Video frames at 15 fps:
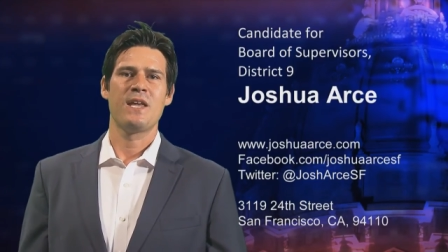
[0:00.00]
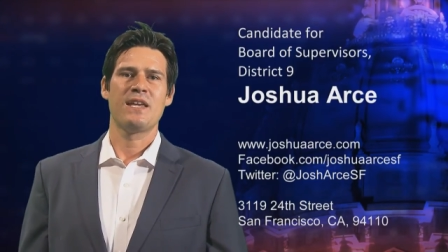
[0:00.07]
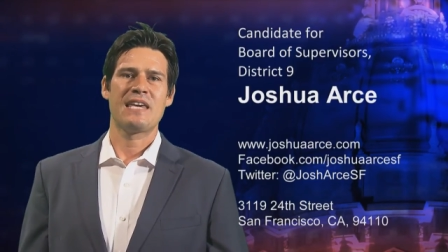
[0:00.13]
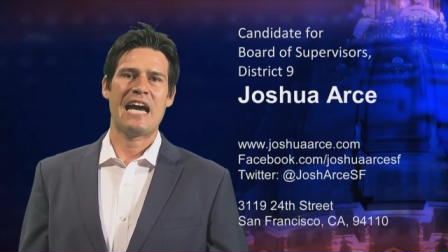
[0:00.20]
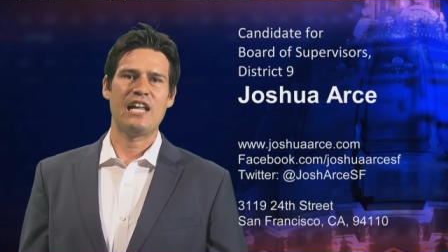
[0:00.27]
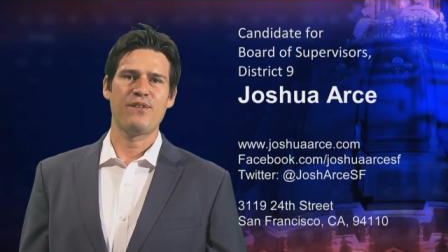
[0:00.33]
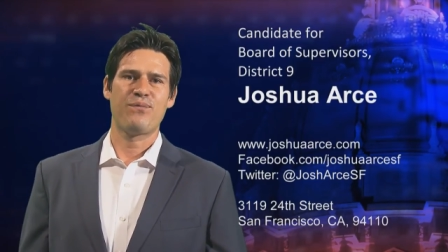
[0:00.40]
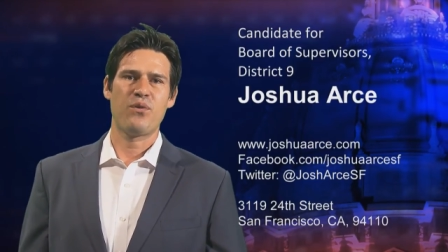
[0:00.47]

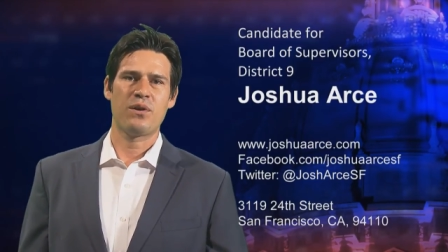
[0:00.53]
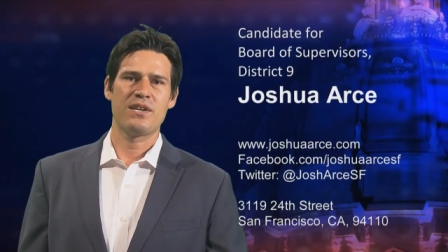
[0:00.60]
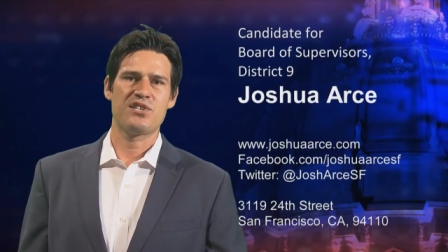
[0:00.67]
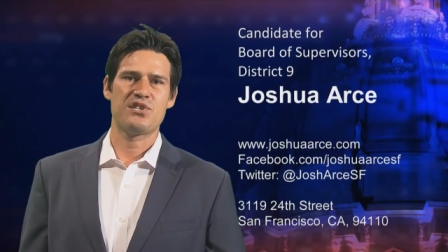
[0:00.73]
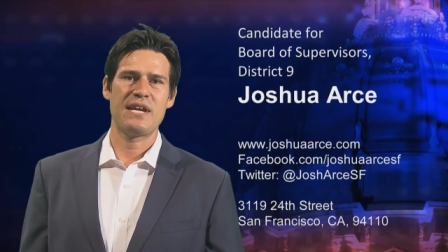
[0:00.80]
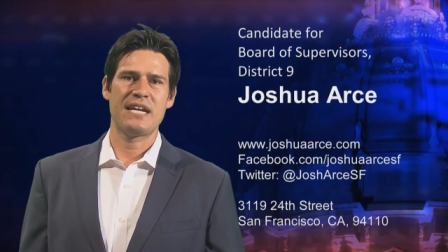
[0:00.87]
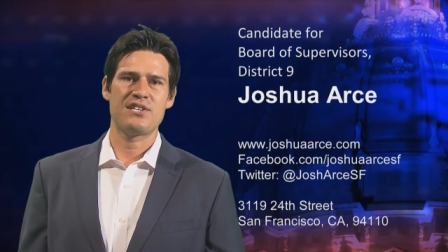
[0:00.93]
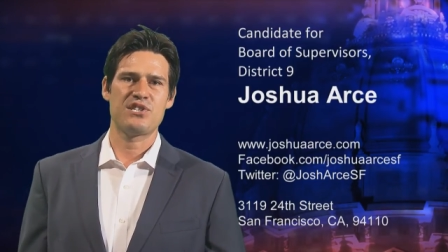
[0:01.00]
California
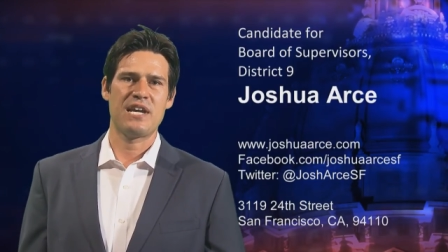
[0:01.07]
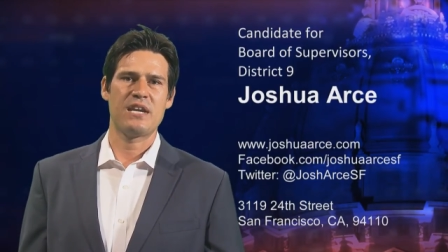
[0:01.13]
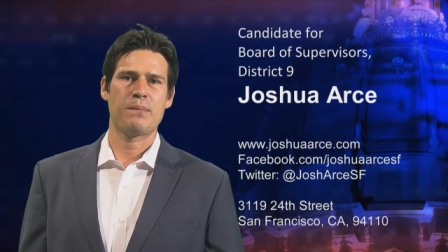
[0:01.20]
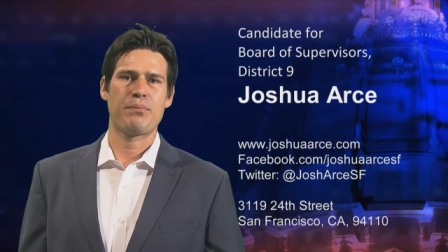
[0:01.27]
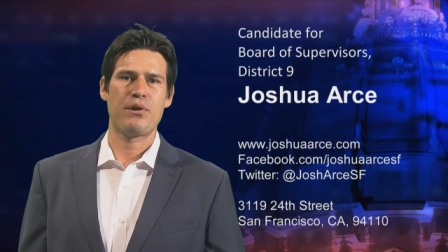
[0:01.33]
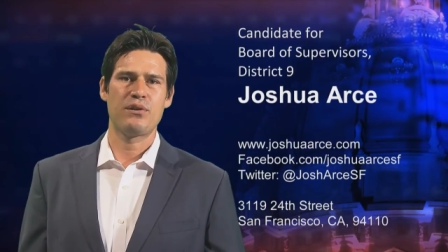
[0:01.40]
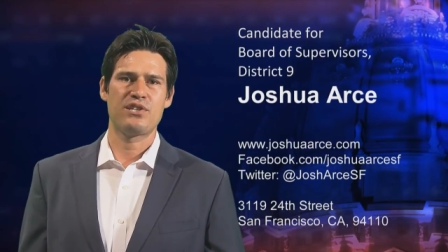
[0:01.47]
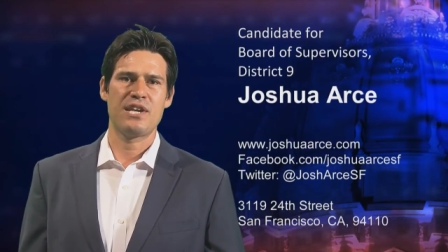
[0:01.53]
State Senate
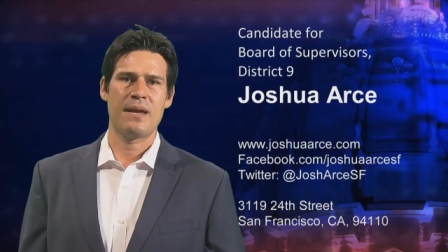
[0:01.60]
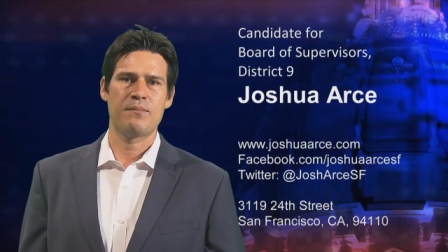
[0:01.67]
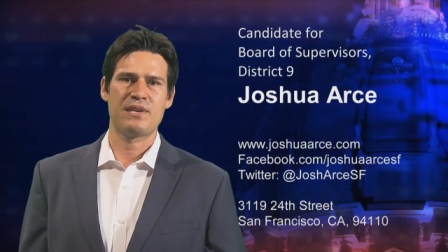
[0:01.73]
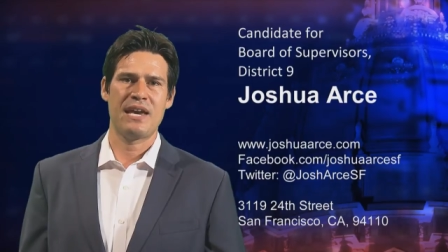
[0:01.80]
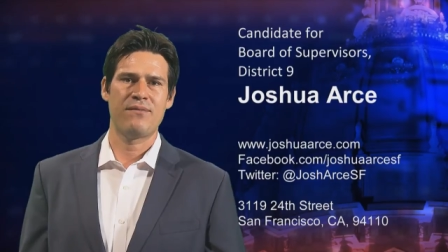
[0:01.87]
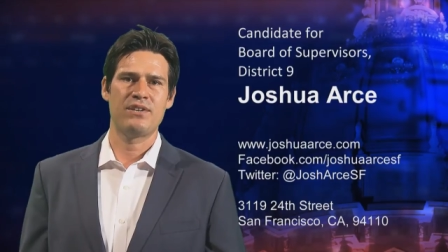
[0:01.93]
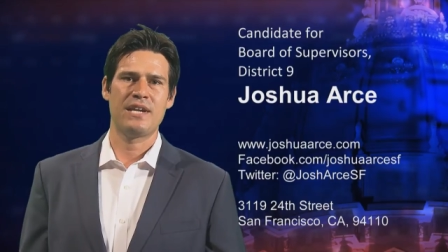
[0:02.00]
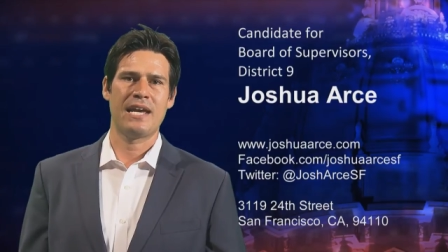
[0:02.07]
Pro Tem
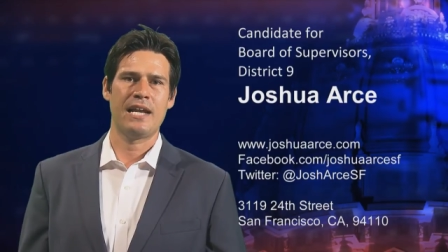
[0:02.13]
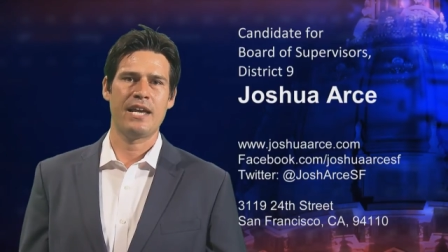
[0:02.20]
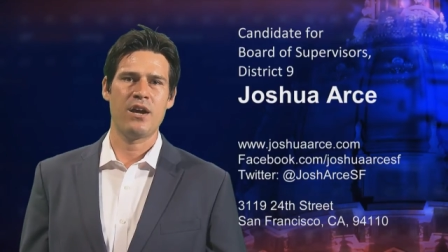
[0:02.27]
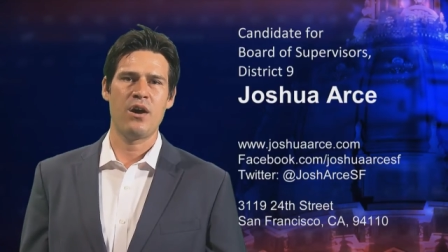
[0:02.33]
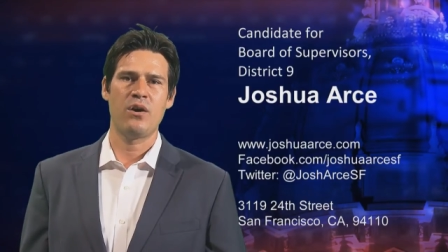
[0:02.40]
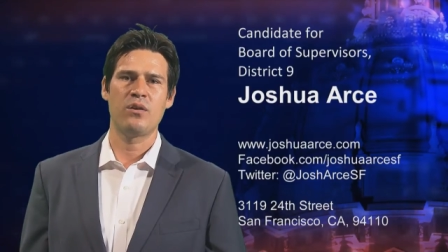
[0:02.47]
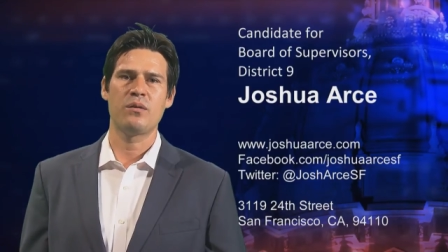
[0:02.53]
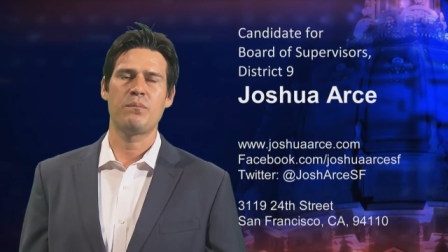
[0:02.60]
Kevin De Leon,